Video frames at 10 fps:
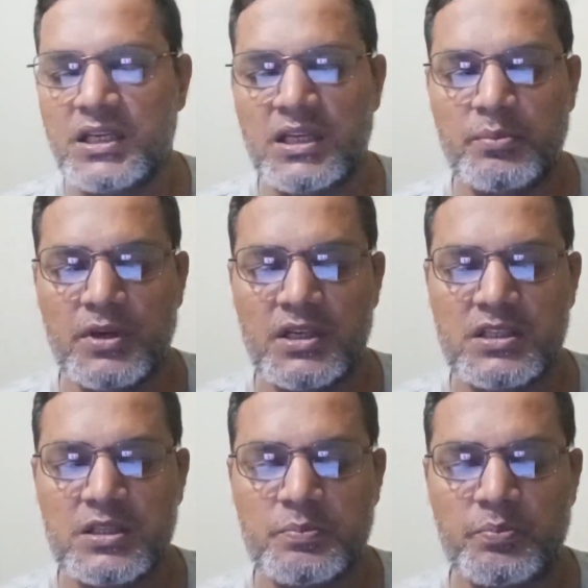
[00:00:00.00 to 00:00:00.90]

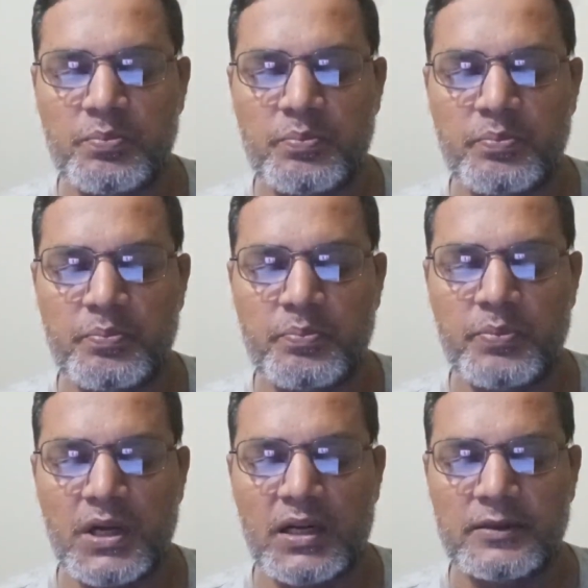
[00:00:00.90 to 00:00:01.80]
image
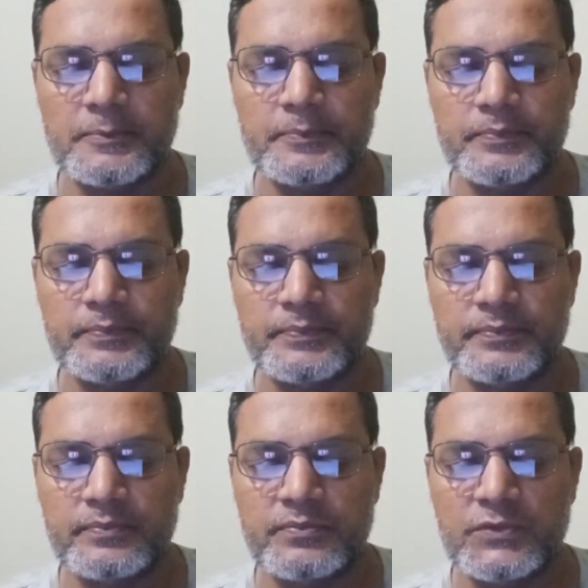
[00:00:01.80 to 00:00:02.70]
plane.
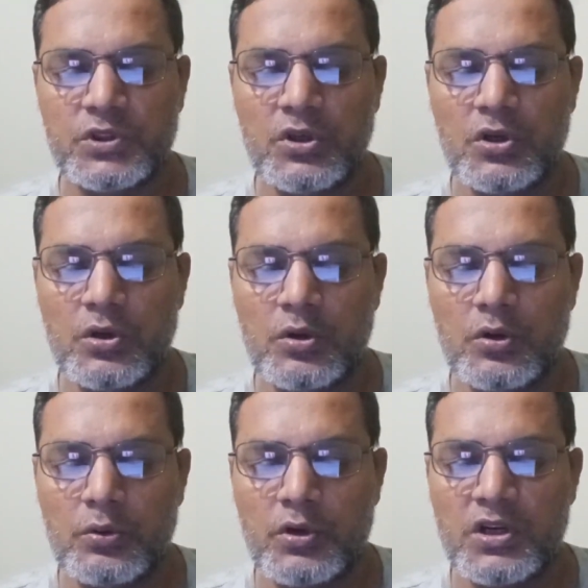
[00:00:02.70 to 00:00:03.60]

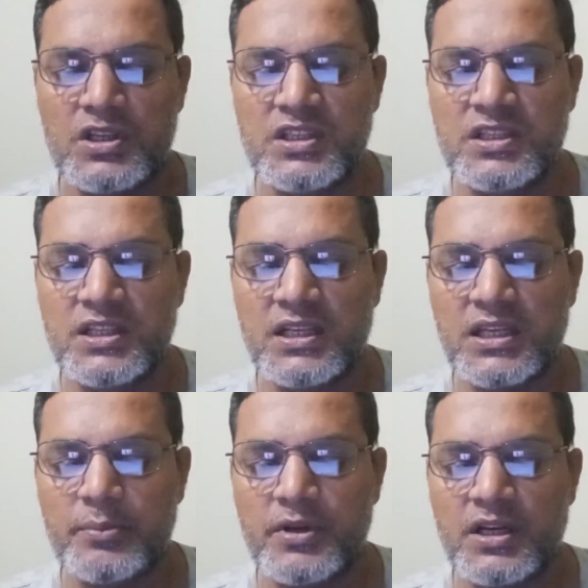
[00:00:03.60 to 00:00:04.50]
For digital
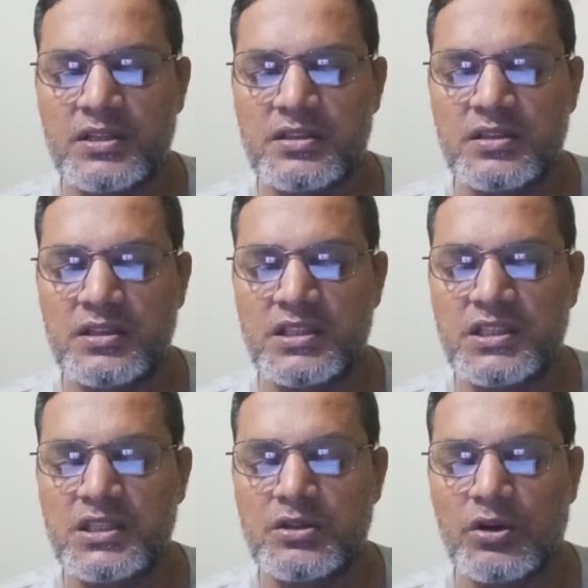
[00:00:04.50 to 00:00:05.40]
cameras,
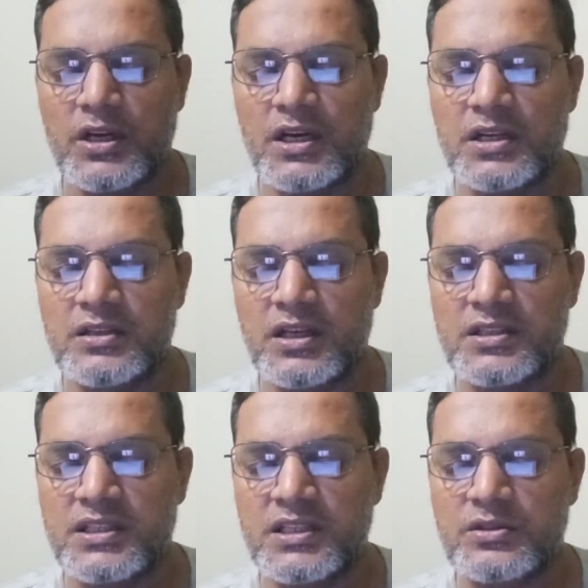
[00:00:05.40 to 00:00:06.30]
this is where the
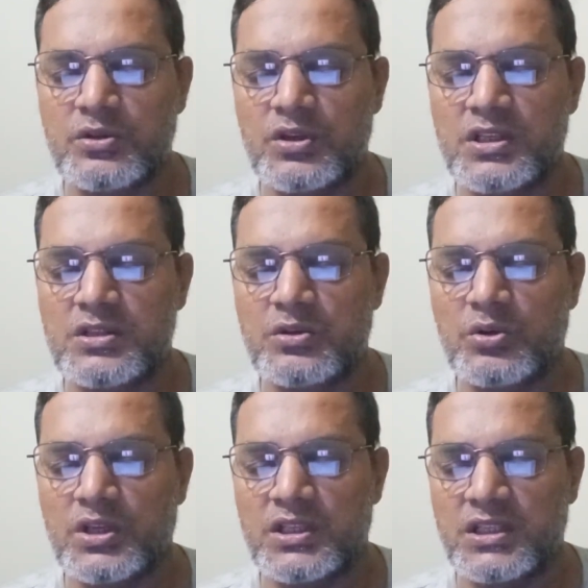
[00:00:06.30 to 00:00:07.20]
sensor is
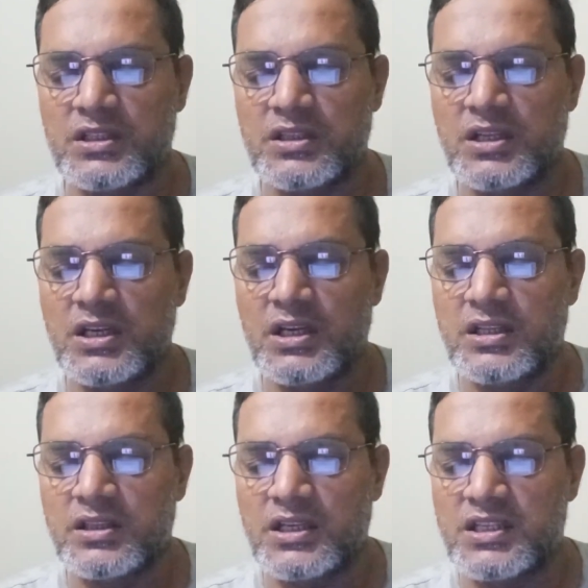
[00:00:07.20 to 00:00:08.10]
located.
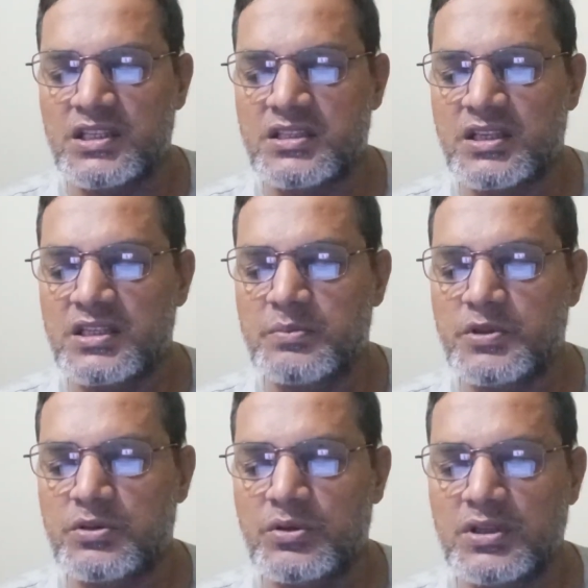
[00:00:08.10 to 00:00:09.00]
The distance
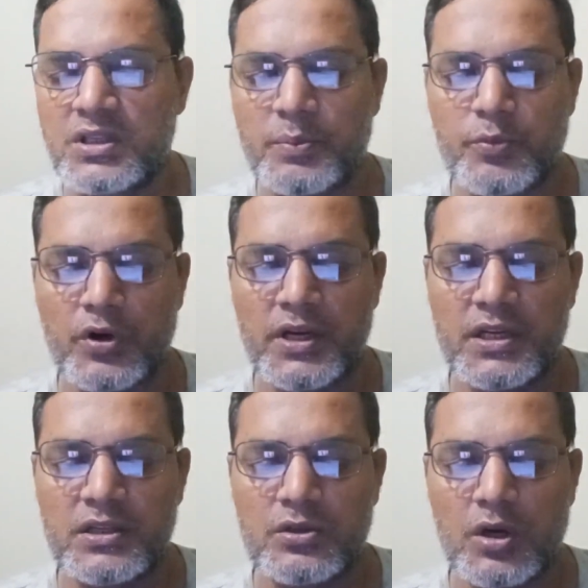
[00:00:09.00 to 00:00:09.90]
between the
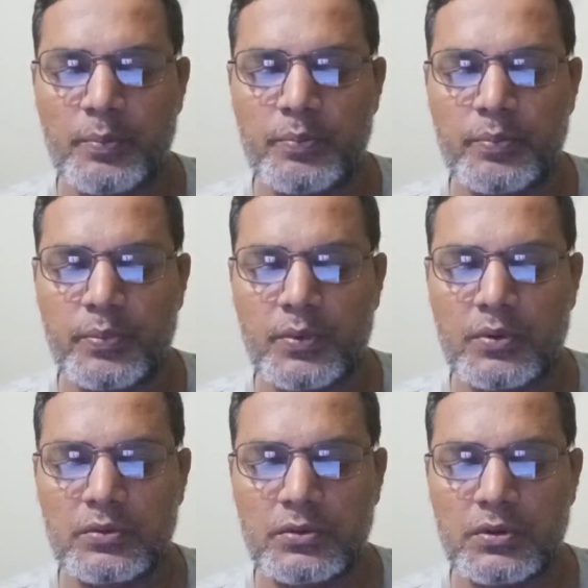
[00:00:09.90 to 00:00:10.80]
point of
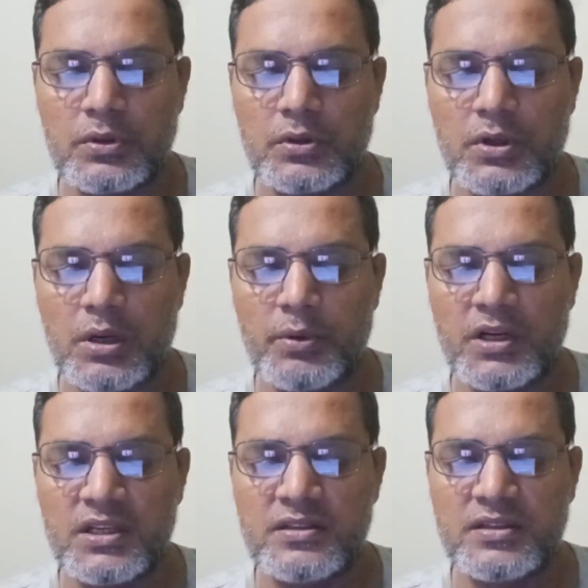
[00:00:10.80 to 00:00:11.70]

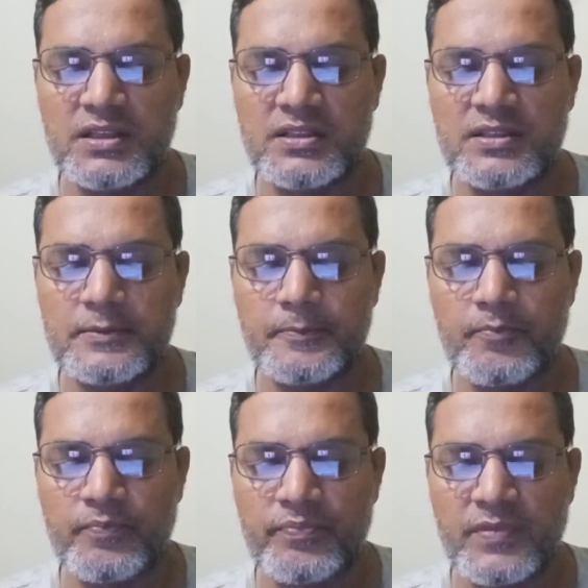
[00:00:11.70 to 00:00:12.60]
convergence
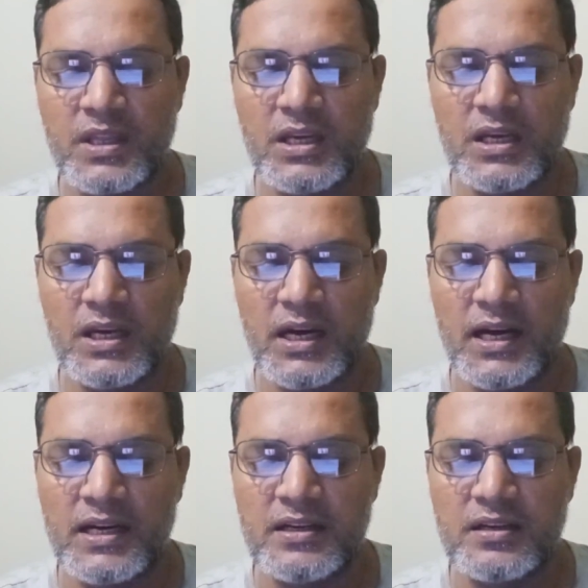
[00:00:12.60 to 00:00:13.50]

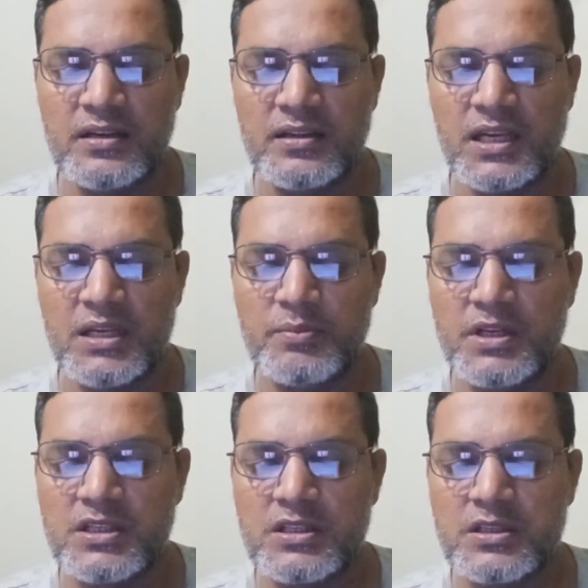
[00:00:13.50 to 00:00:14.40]
and the
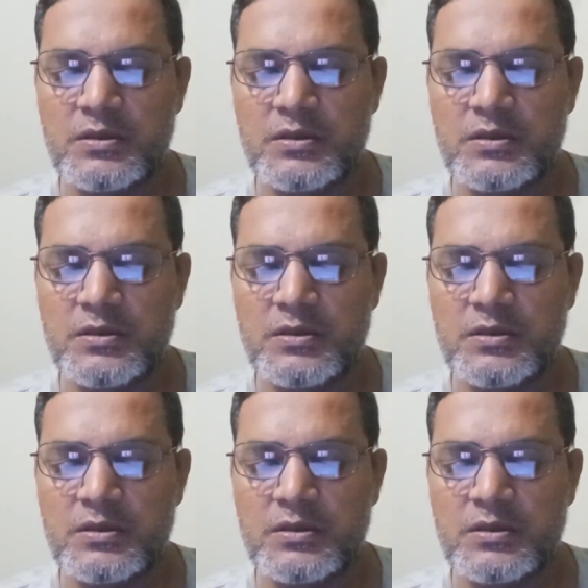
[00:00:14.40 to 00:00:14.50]
image